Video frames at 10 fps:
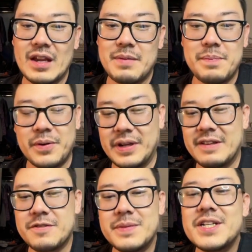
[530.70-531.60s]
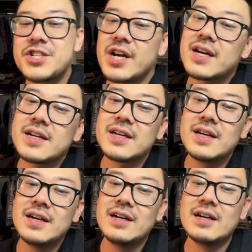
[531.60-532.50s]
opponent gives me a check,
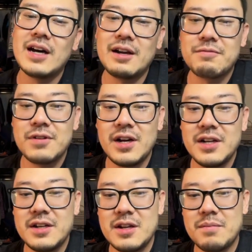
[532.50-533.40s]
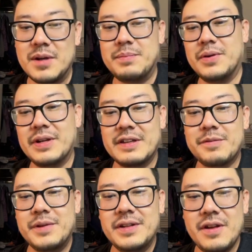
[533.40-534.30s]
I run. My opponent
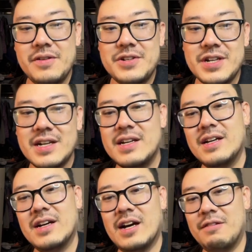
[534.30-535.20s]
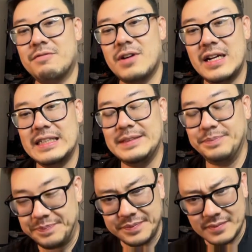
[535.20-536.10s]
gives me another check, I run.
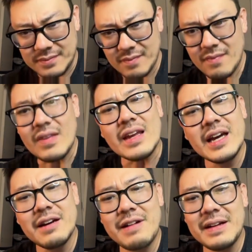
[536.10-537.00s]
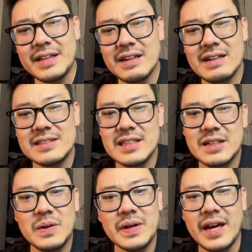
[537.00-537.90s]
And around here, I was
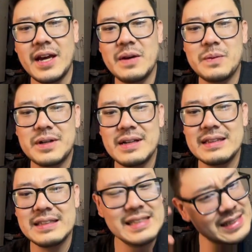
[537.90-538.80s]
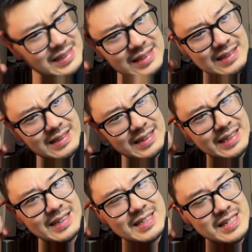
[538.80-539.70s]
like, okay, well, at least
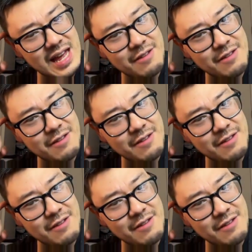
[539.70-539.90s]
he doesn't